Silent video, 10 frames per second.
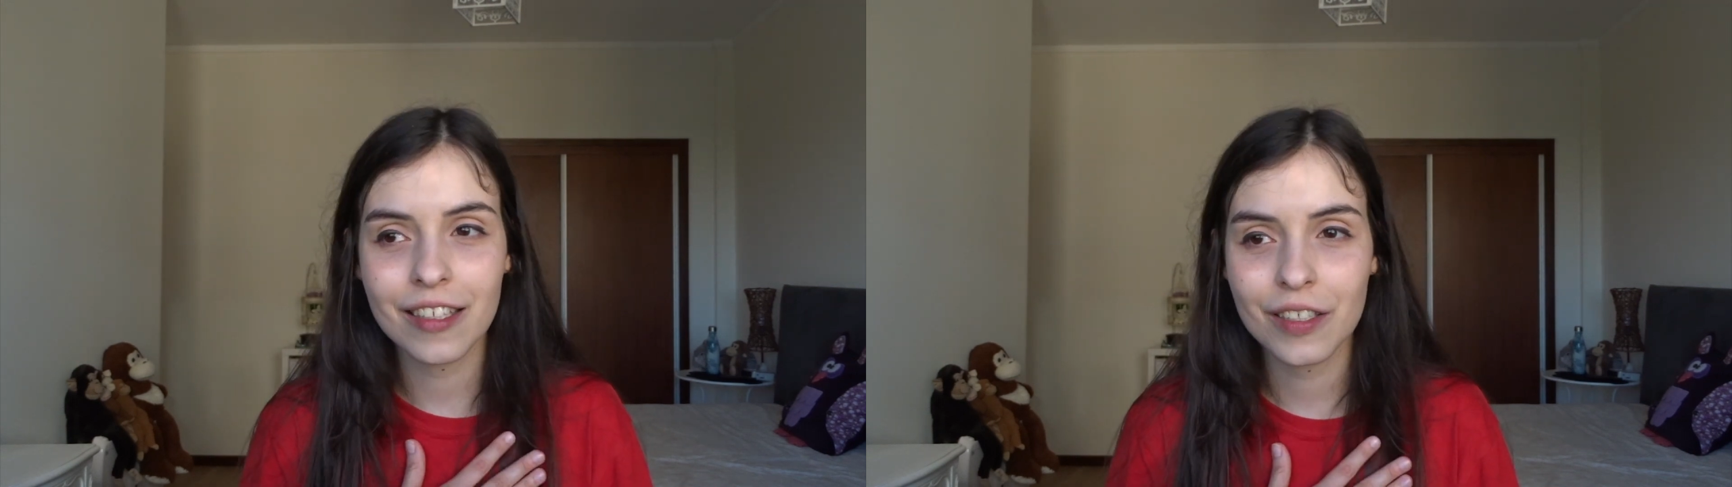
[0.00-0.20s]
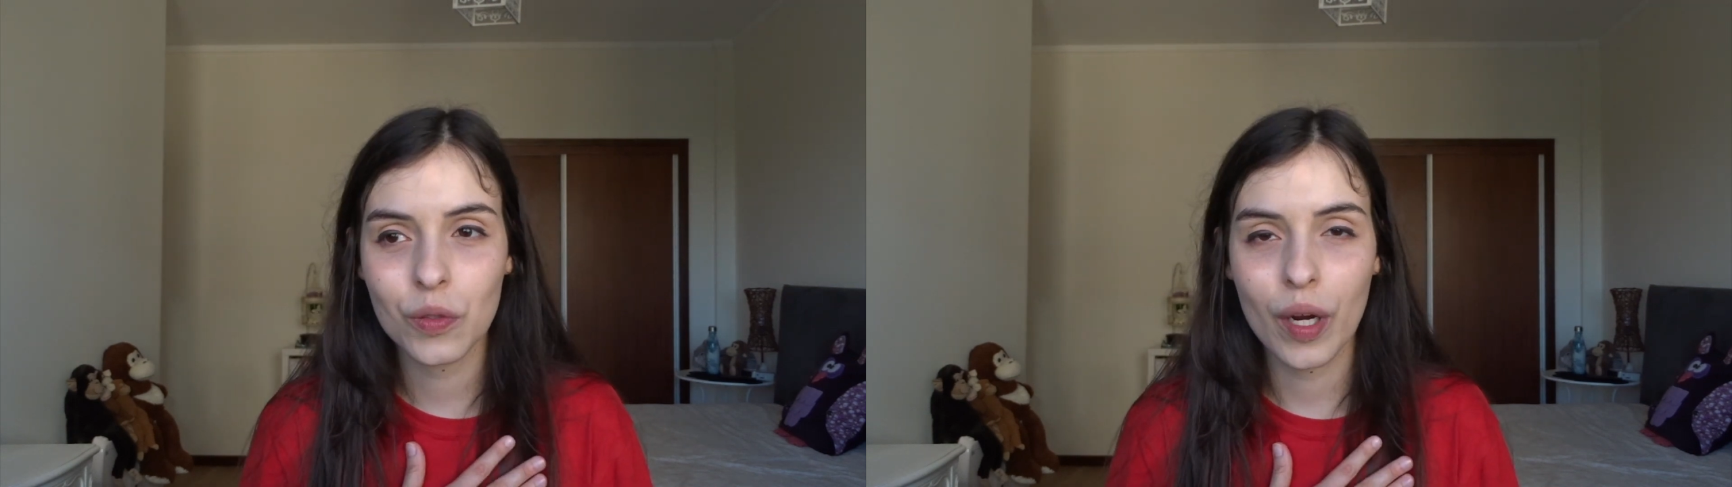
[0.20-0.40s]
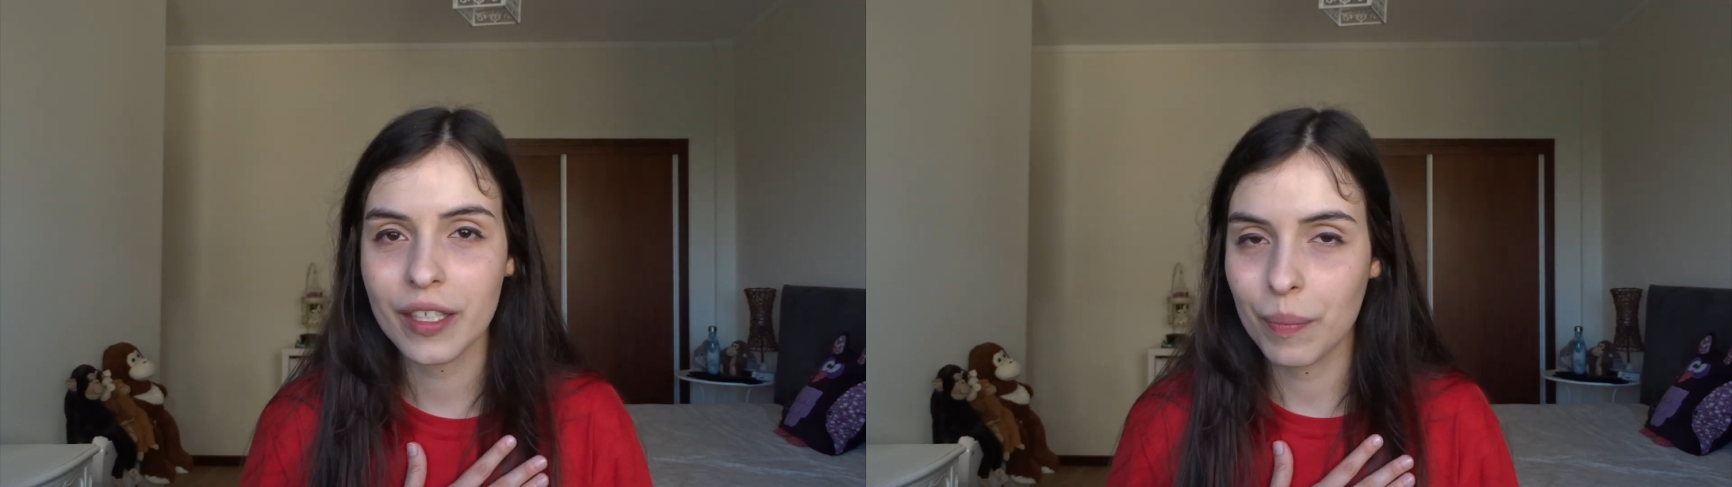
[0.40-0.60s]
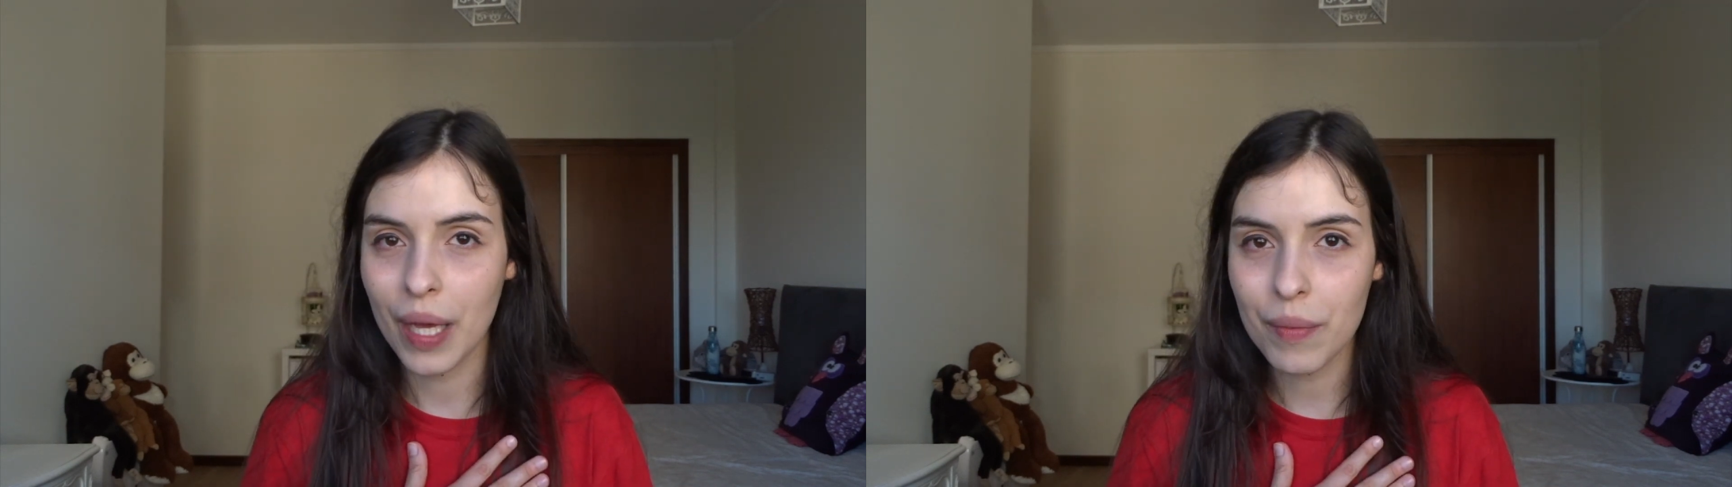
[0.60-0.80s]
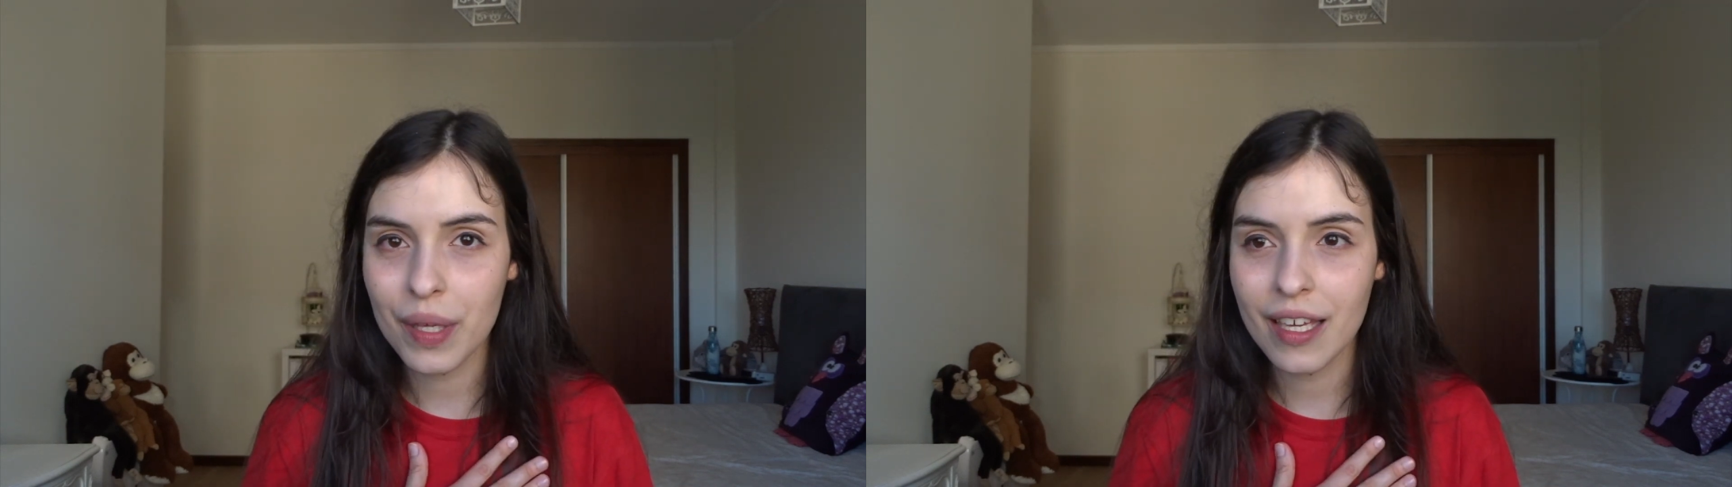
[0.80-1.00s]
us where the
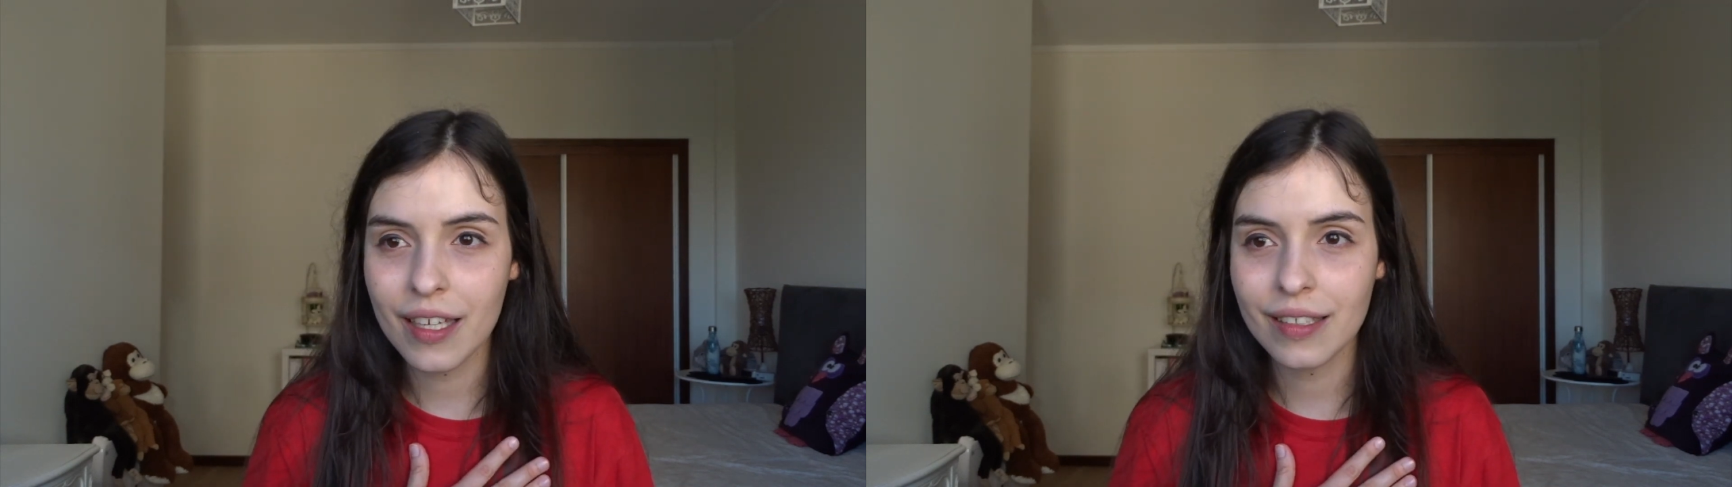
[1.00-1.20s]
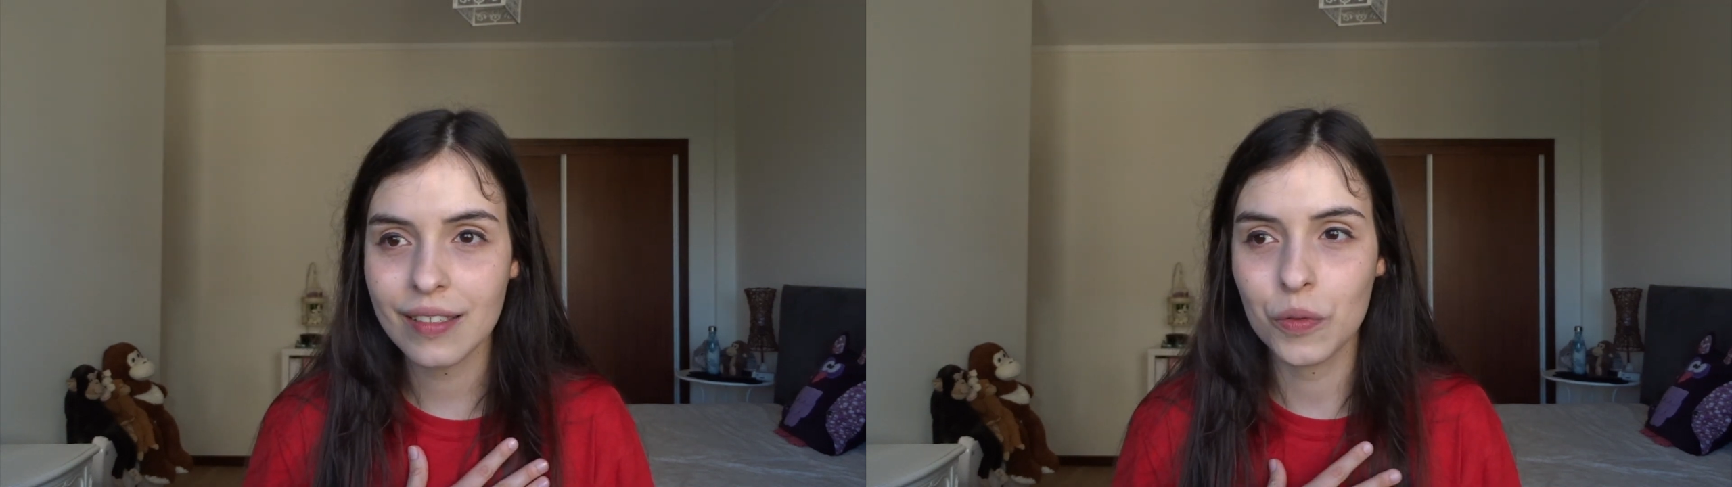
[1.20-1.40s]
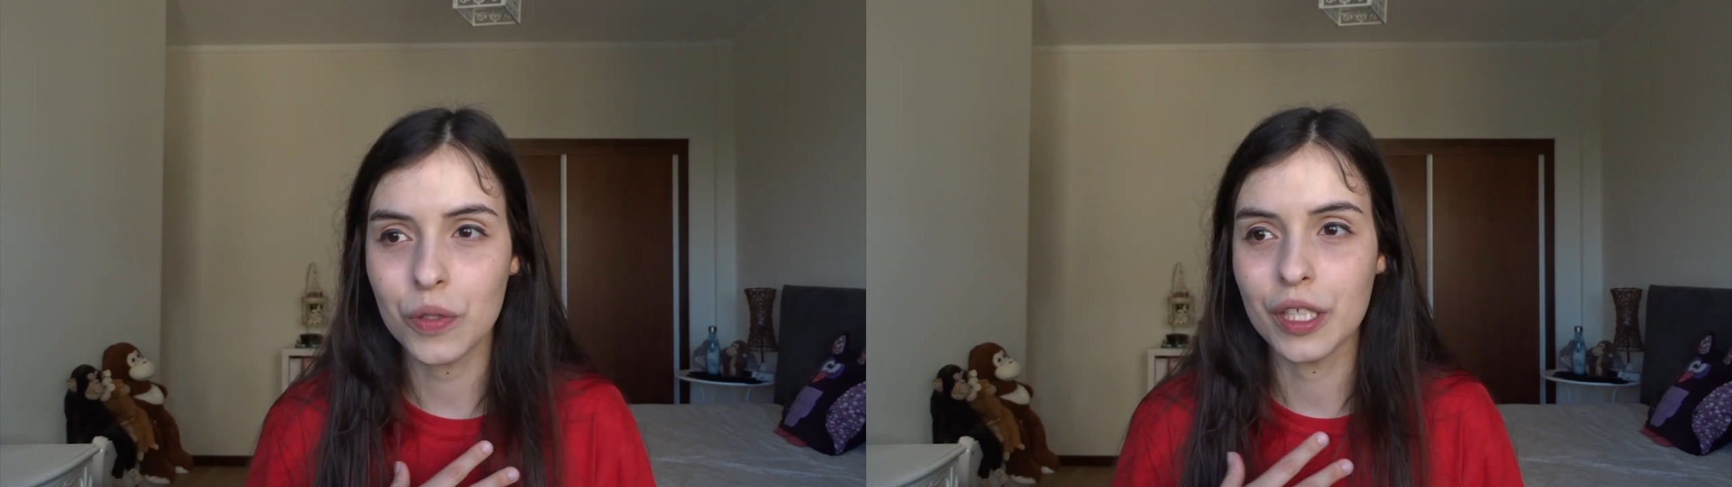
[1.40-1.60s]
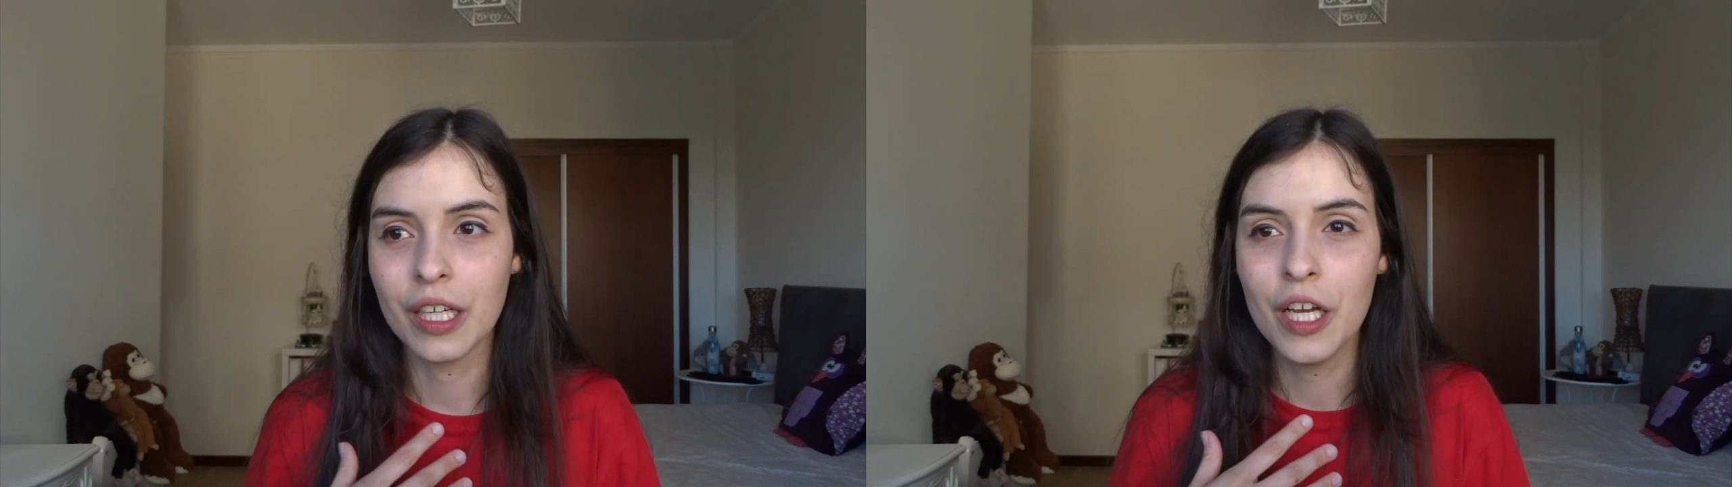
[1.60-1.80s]
baby is or